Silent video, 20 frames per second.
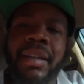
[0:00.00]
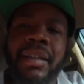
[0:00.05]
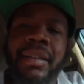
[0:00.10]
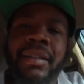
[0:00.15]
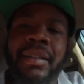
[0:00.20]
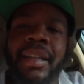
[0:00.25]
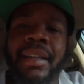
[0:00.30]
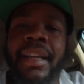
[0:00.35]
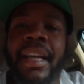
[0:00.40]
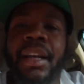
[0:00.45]

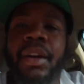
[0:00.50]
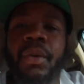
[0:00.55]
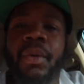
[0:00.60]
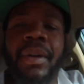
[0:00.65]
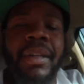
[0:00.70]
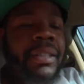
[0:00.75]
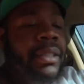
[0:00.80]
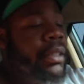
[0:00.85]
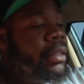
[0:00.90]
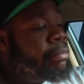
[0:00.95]
the needle
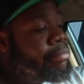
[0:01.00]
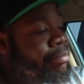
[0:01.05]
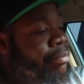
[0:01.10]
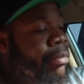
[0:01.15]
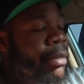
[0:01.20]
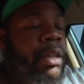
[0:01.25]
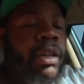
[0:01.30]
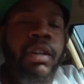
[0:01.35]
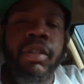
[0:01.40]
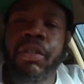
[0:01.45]
is
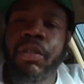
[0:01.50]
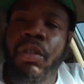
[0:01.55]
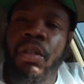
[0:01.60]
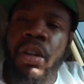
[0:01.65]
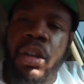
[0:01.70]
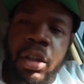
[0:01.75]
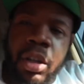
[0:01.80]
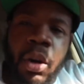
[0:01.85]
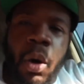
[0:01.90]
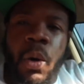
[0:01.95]

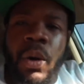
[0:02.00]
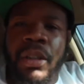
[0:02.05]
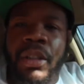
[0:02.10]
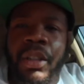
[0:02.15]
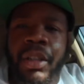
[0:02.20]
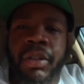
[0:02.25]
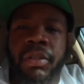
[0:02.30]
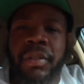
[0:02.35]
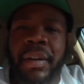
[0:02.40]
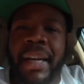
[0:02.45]
going
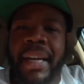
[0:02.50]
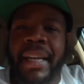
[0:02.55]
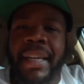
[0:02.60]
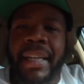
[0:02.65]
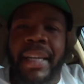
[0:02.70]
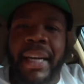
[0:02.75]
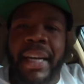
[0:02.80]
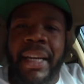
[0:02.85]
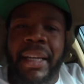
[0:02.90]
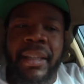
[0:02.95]
to the red
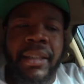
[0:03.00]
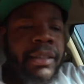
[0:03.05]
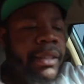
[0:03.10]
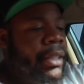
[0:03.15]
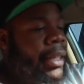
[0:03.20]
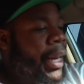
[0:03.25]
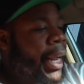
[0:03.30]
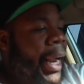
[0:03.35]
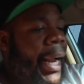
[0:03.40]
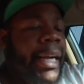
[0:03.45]
again,
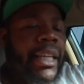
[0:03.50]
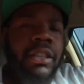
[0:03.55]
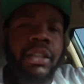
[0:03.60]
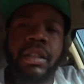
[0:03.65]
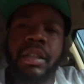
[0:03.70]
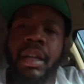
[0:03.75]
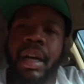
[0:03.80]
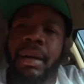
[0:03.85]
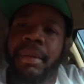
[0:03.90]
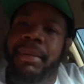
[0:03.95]
to the
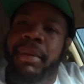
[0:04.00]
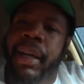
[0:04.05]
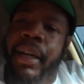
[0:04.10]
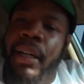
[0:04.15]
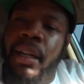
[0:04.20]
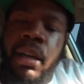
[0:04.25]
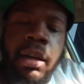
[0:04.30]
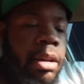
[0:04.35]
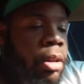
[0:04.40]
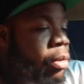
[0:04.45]
H. I'm
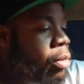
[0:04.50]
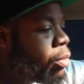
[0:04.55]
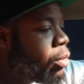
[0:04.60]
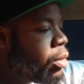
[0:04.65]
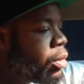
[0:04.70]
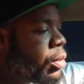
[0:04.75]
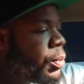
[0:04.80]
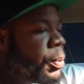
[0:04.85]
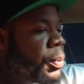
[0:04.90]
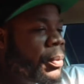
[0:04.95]
like, yo,
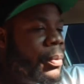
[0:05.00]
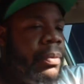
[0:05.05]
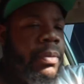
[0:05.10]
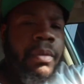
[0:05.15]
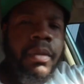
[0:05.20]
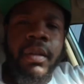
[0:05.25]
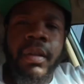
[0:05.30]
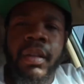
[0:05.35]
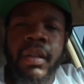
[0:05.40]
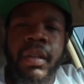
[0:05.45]

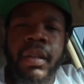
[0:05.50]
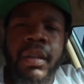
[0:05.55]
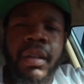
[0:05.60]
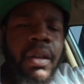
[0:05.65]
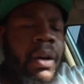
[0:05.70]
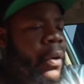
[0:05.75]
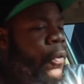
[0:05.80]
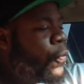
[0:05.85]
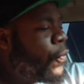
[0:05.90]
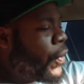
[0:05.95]

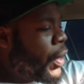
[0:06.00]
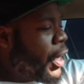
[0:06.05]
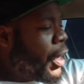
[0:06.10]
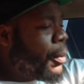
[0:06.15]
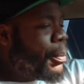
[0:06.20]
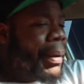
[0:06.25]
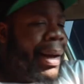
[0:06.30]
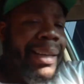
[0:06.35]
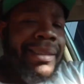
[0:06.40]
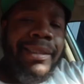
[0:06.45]
the
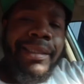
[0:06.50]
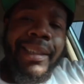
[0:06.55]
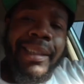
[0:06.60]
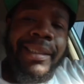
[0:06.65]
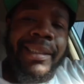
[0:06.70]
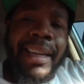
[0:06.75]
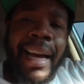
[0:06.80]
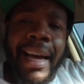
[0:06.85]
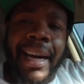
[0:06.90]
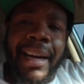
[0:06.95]
flip, I
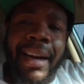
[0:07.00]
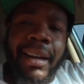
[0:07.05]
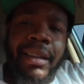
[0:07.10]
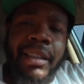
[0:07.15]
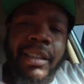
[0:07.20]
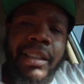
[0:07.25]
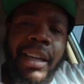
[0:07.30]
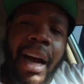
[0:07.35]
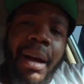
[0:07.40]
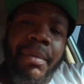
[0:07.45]
just got it out the
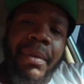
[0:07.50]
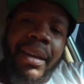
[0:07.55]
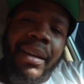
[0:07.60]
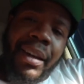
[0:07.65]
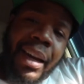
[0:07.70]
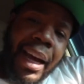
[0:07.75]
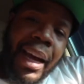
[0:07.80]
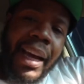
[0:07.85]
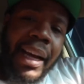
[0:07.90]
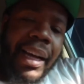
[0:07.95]
shop
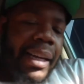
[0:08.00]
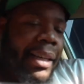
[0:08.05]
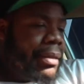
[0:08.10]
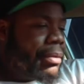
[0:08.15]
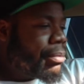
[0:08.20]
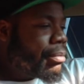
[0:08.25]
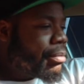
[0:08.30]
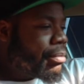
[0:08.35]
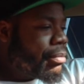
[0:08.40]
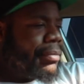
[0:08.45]
today.
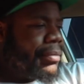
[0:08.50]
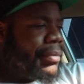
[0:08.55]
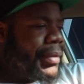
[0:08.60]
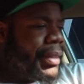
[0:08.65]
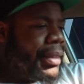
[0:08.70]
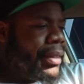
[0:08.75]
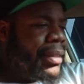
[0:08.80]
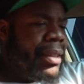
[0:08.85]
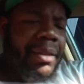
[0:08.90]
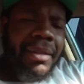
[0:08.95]

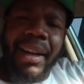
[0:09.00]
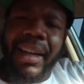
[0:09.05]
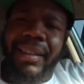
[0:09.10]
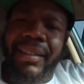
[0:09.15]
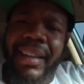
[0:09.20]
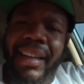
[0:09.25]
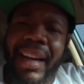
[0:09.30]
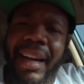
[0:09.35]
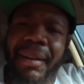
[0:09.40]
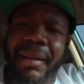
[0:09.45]
So next
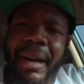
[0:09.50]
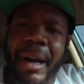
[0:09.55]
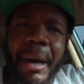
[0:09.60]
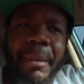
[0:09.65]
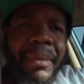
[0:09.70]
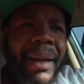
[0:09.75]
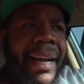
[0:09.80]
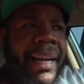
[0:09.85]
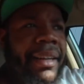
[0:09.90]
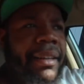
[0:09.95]
thing I know,
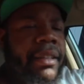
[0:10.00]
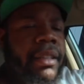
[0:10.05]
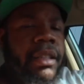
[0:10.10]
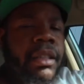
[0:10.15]
I'm like,